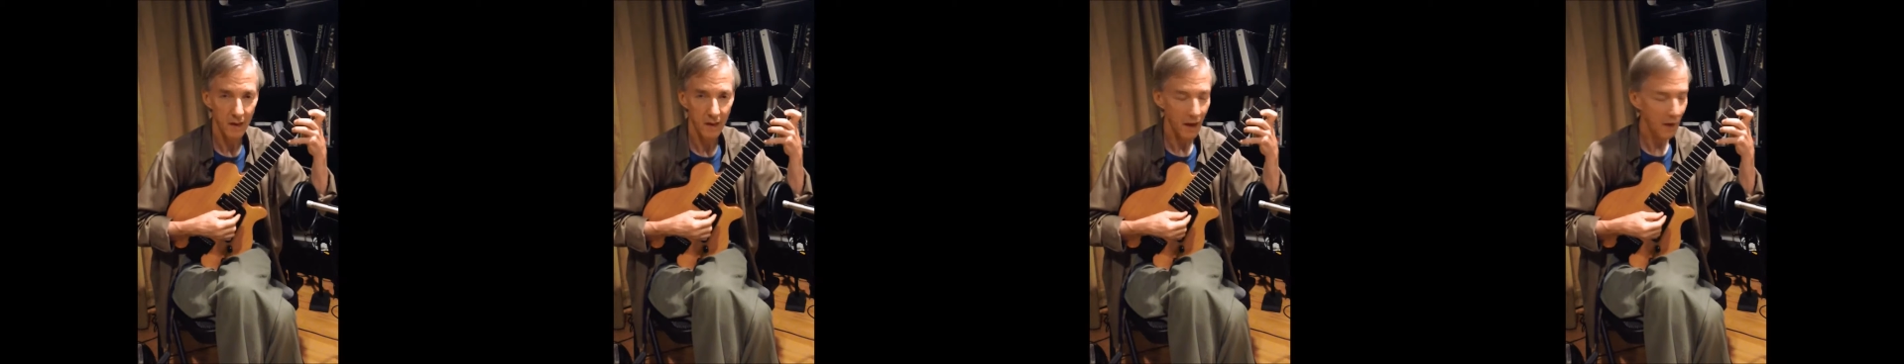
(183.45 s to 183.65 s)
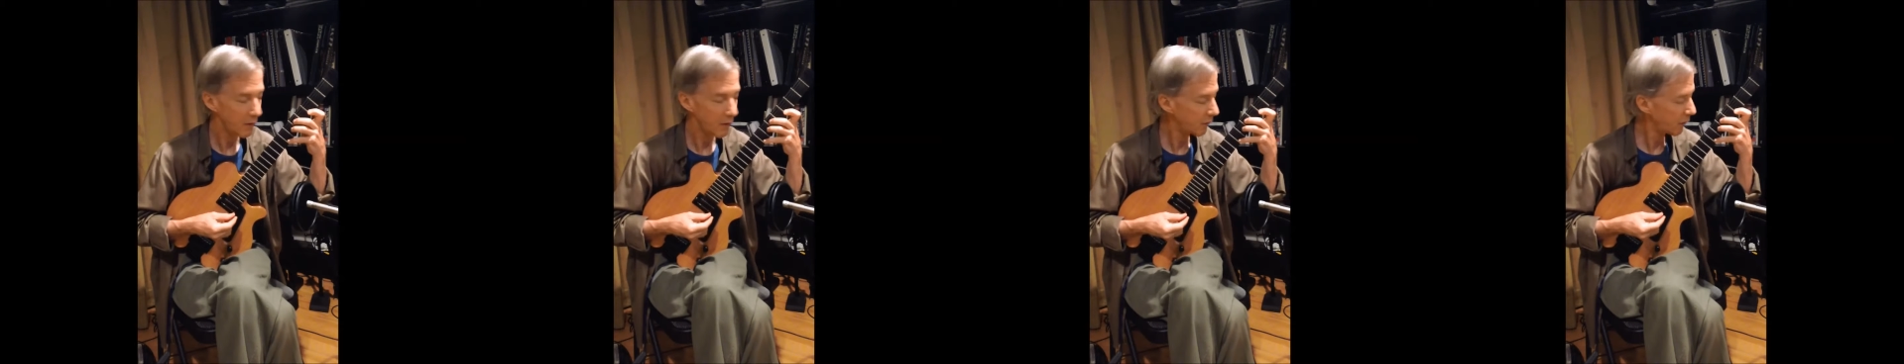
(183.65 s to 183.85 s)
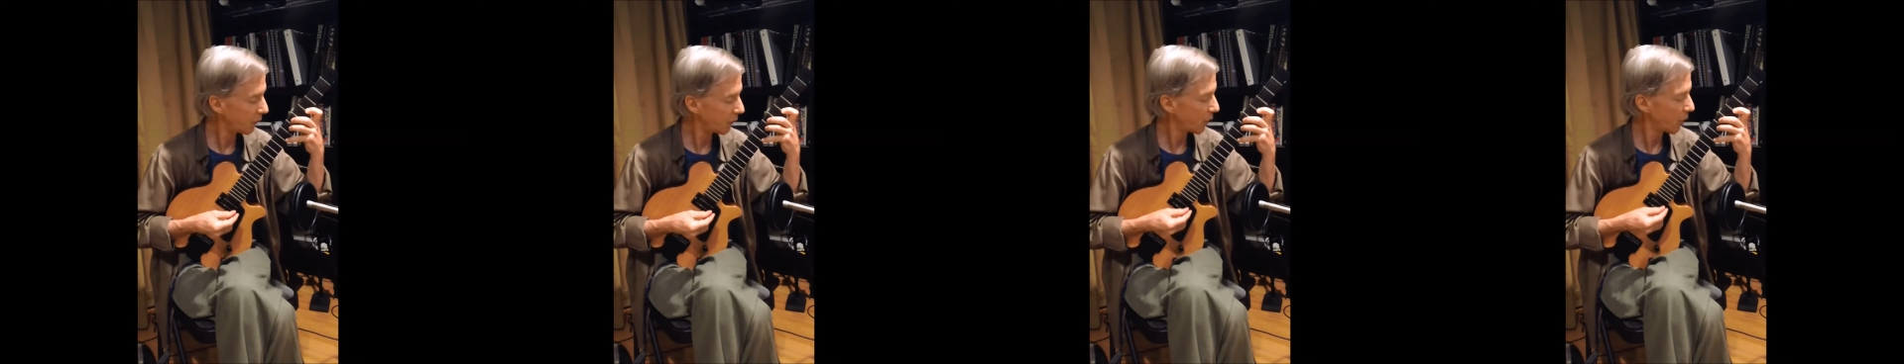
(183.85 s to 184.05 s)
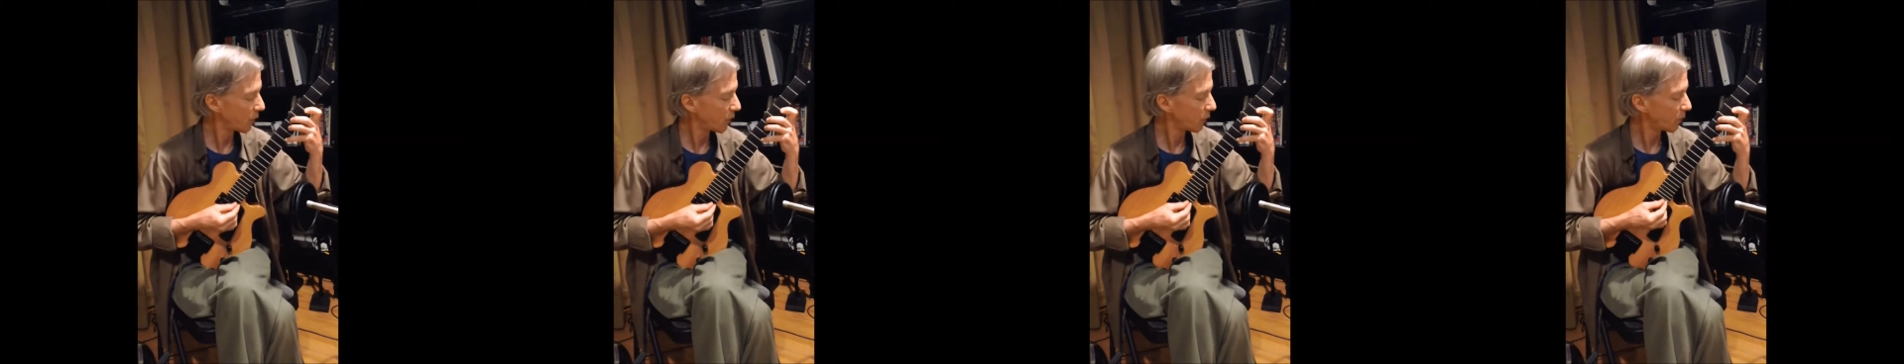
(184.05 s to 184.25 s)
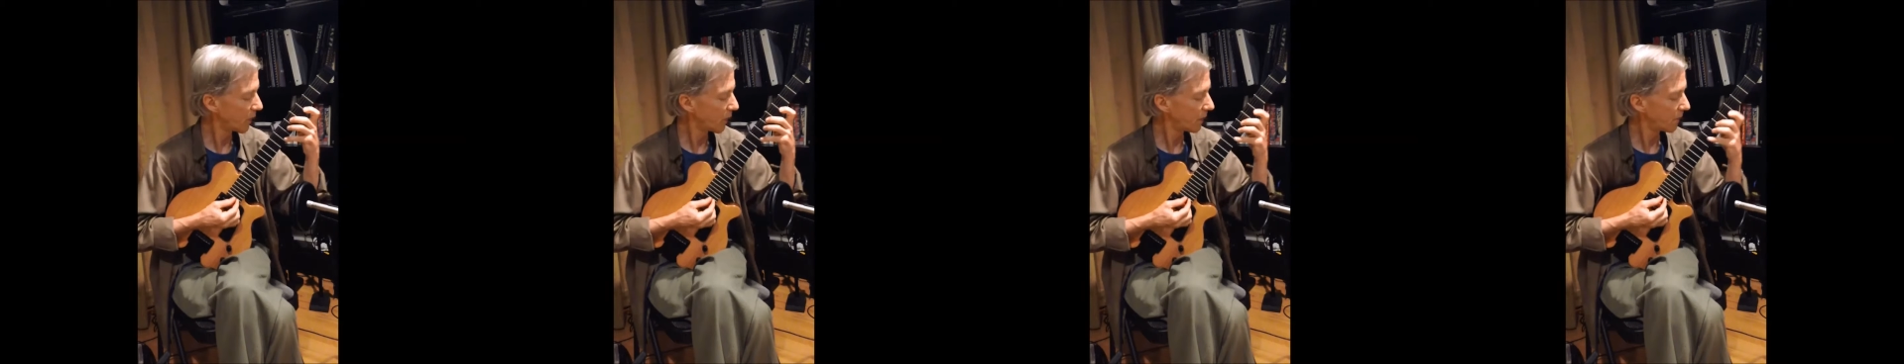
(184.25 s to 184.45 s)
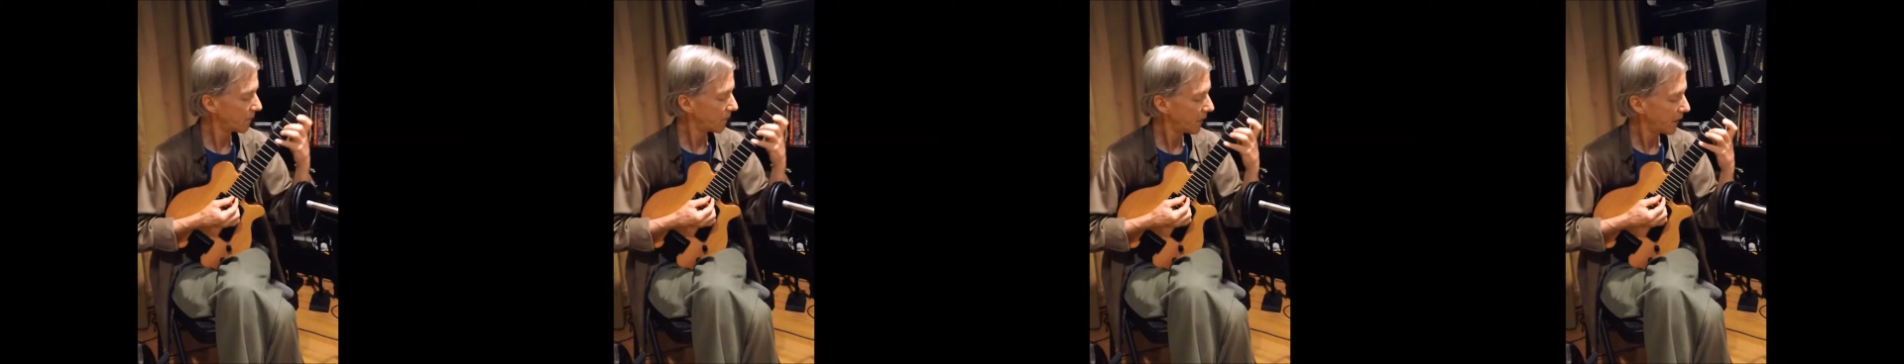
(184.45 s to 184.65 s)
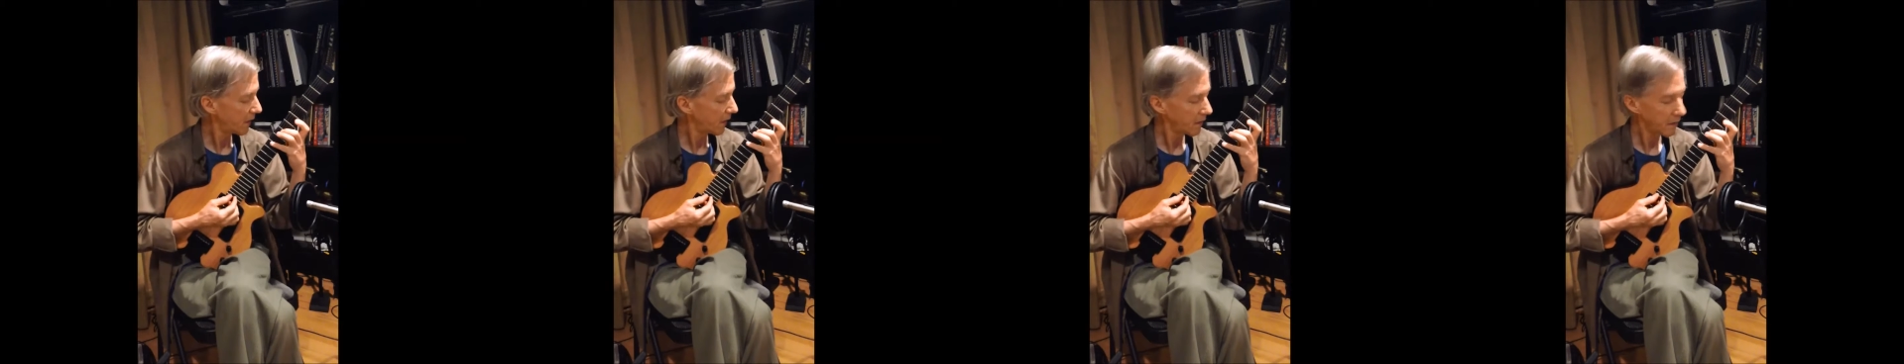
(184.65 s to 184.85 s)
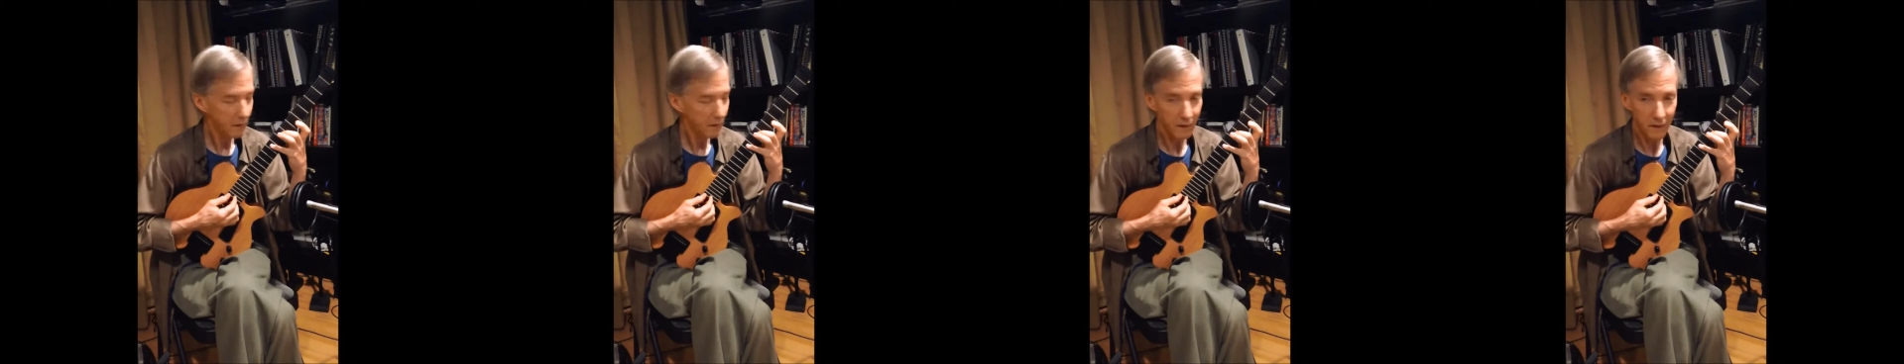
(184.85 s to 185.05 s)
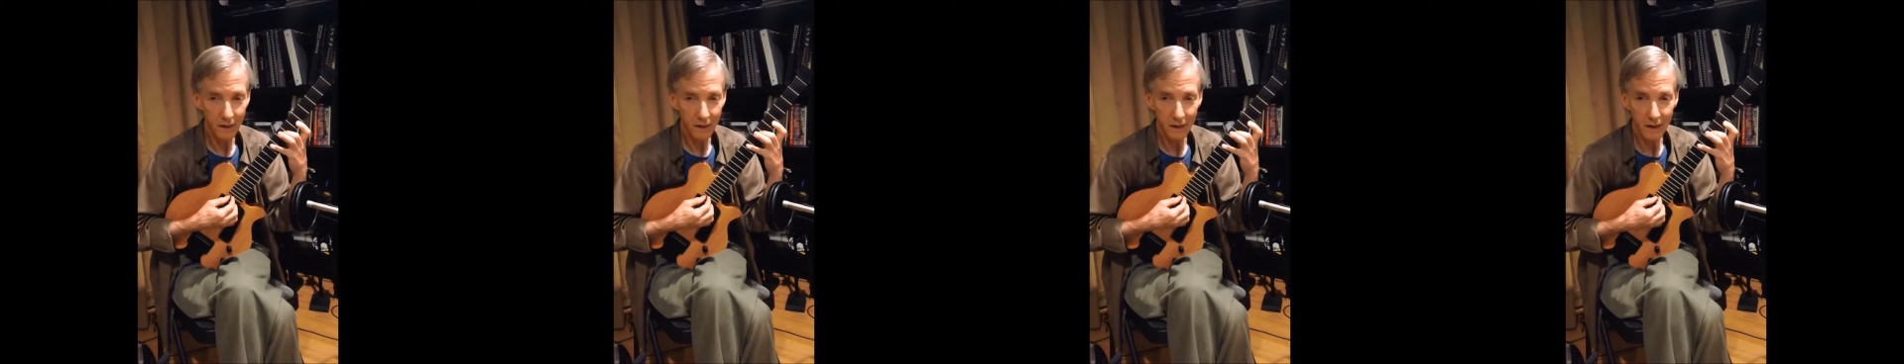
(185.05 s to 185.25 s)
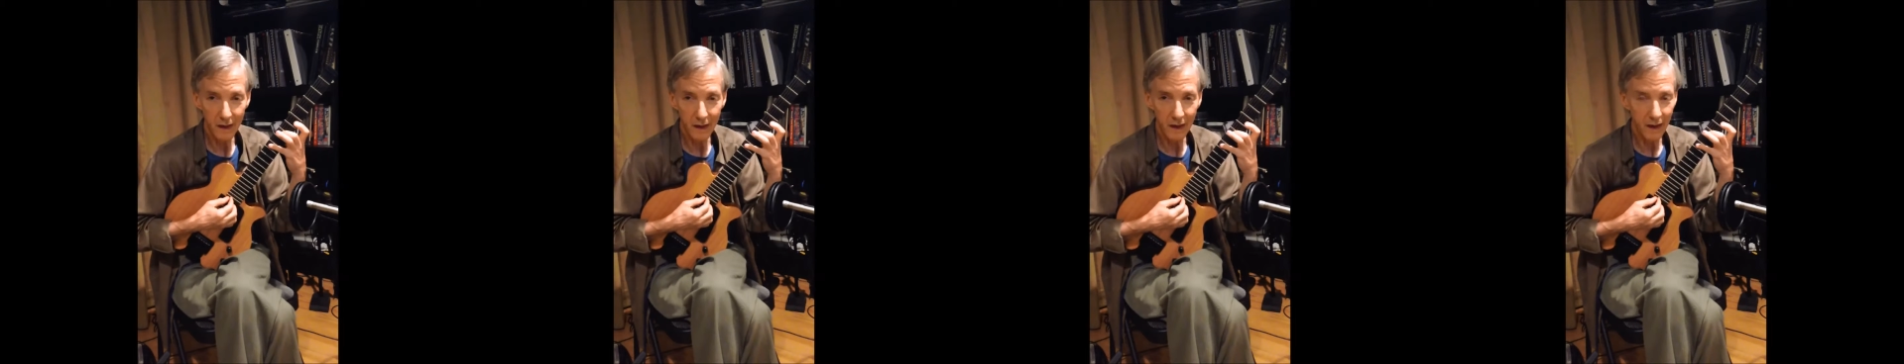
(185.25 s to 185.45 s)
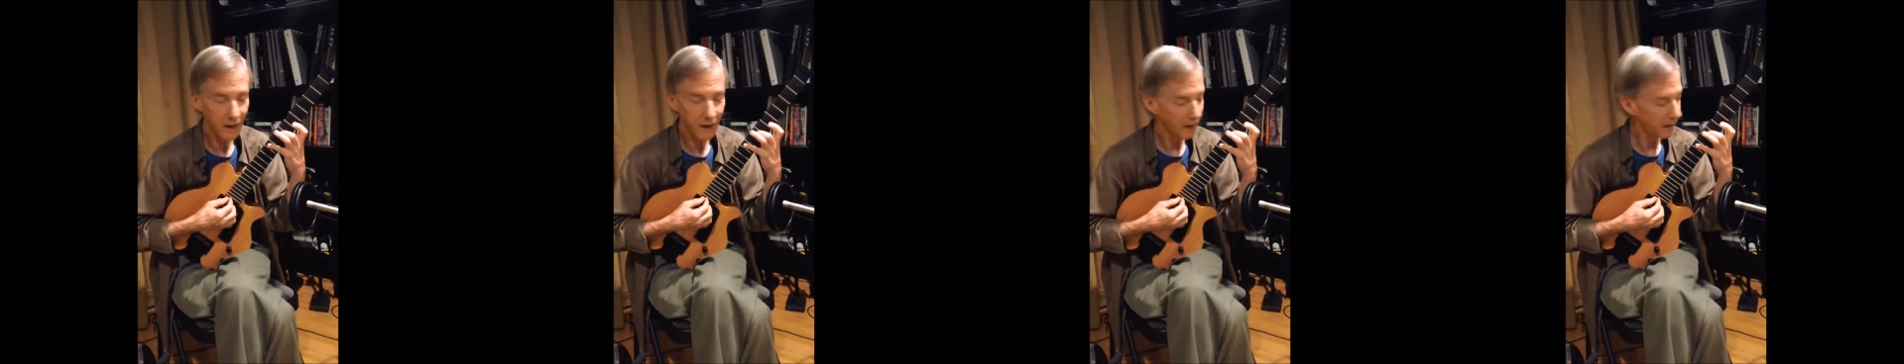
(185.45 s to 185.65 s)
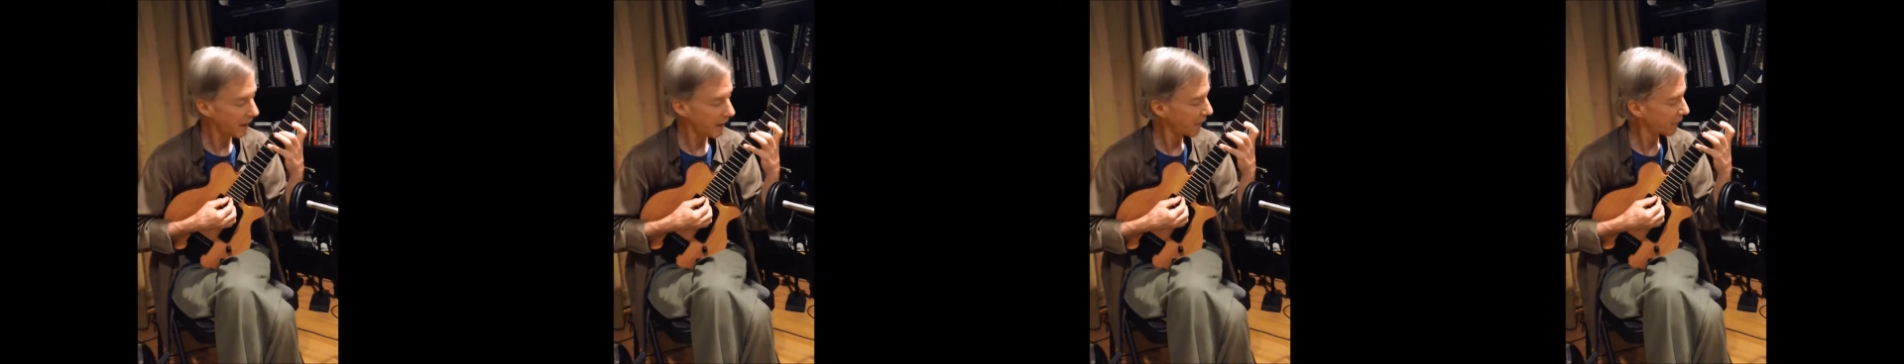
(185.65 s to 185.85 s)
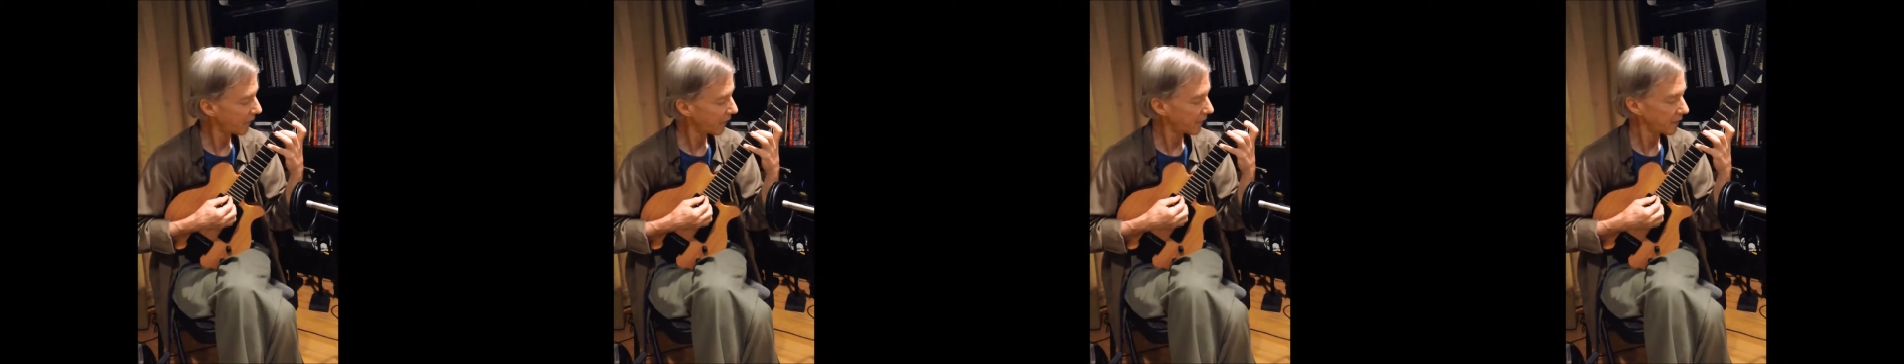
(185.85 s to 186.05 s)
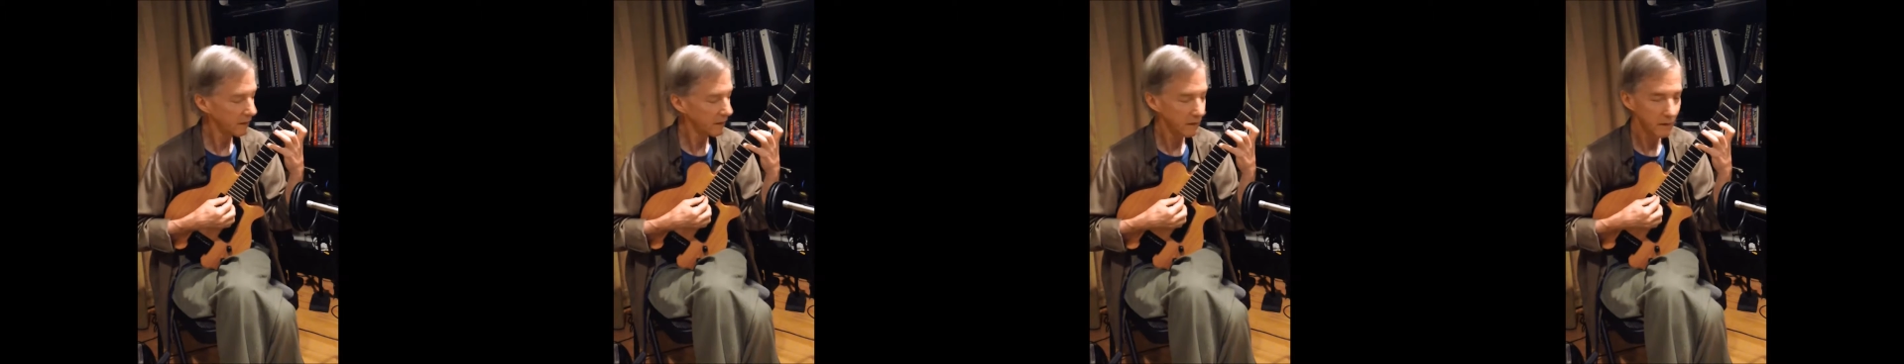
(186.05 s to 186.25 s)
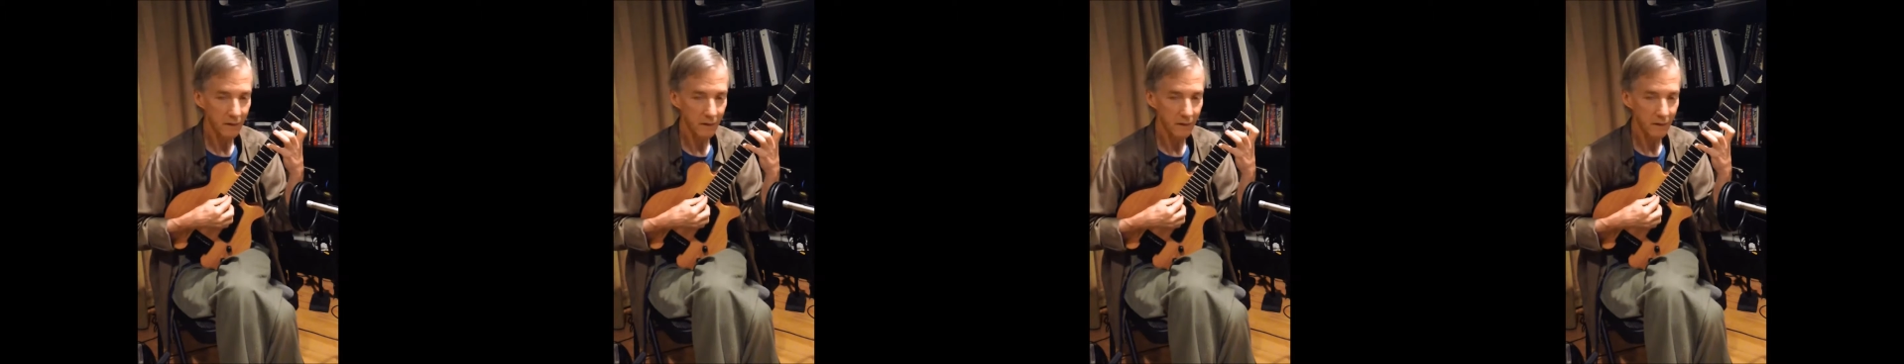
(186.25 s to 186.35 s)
here's the fourth one. This is a D11,